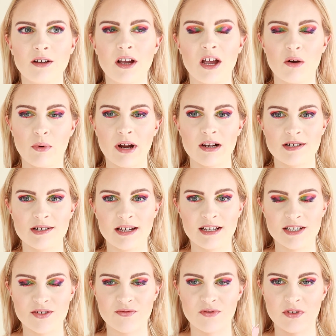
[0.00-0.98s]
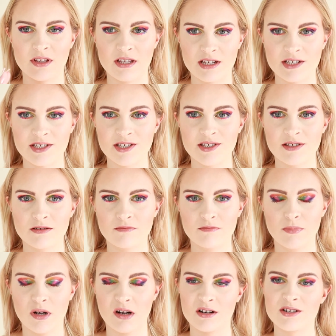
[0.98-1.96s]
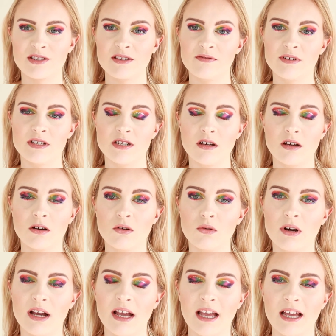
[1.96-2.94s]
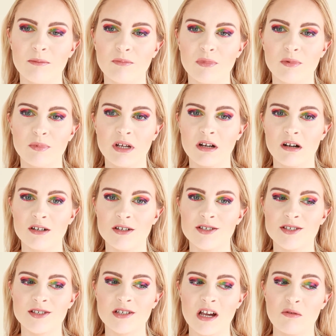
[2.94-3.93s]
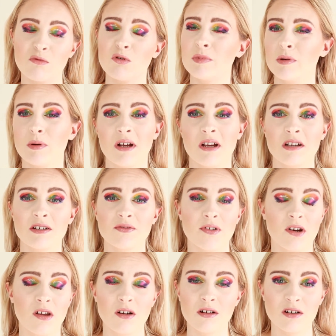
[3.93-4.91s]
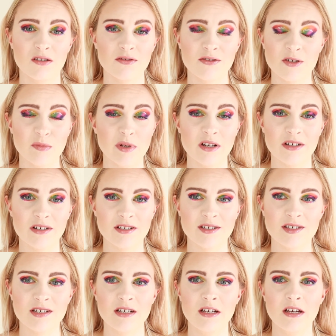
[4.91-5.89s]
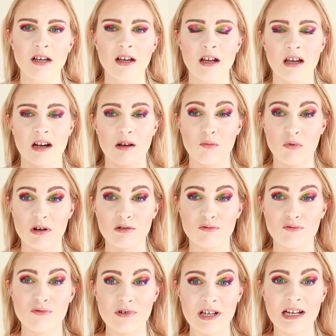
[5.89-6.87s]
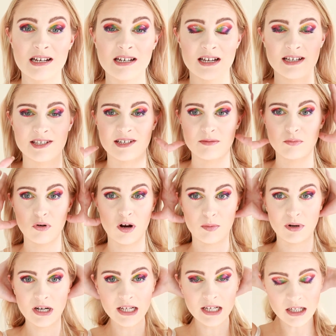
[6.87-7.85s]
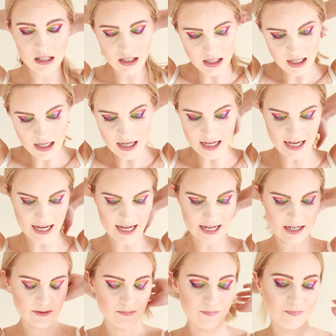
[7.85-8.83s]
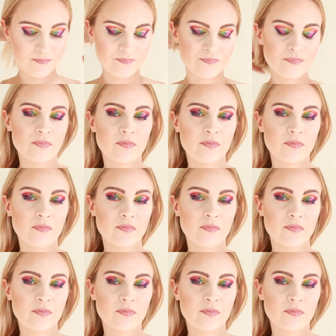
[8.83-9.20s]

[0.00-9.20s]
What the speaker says: a wear test for this part of the video because I won't be wearing it for long enough, to be honest. And I want to really test it properly. And